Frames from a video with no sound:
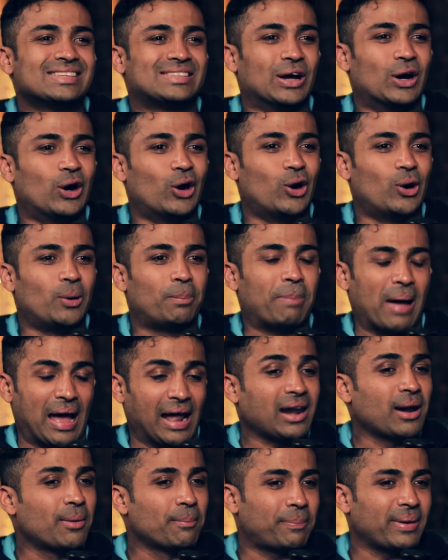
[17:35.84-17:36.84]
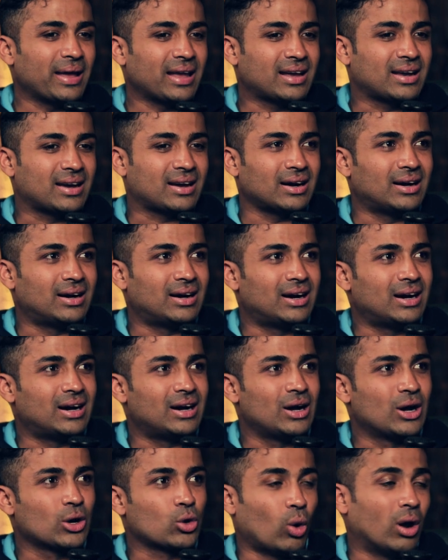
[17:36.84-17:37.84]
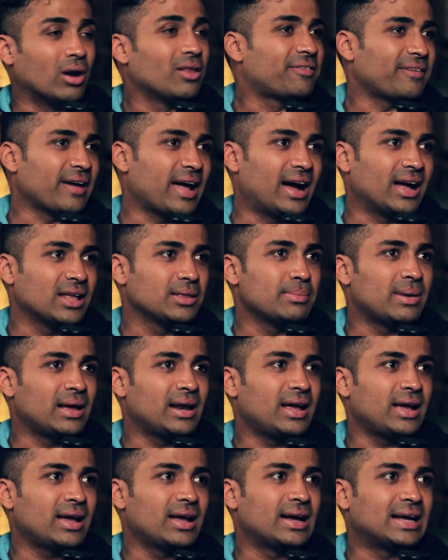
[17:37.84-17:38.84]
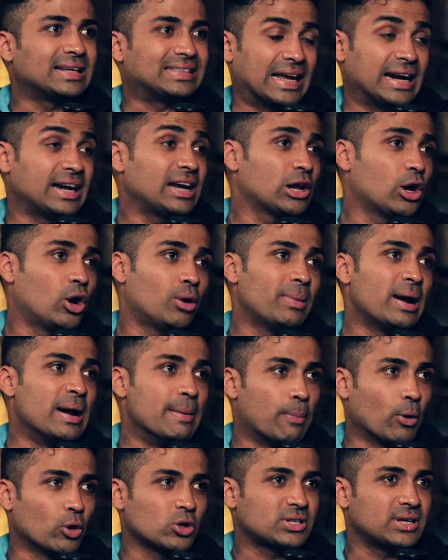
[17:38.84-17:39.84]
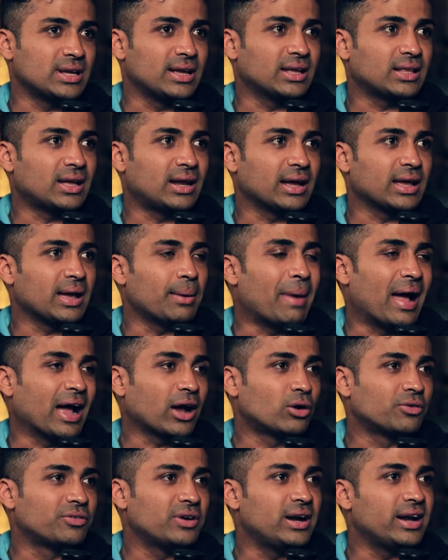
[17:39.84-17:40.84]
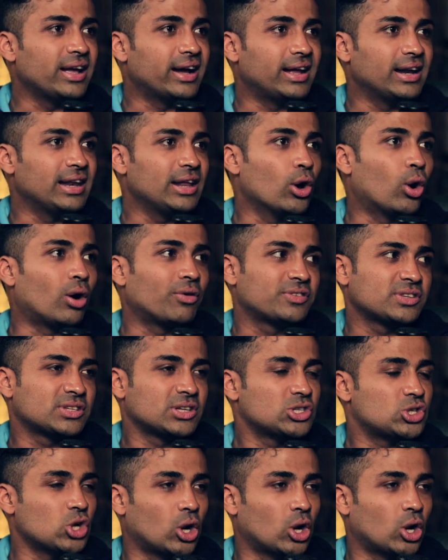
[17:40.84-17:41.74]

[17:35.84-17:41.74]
so paralympic qualify aadmele central government posting na ange bank of india alli officer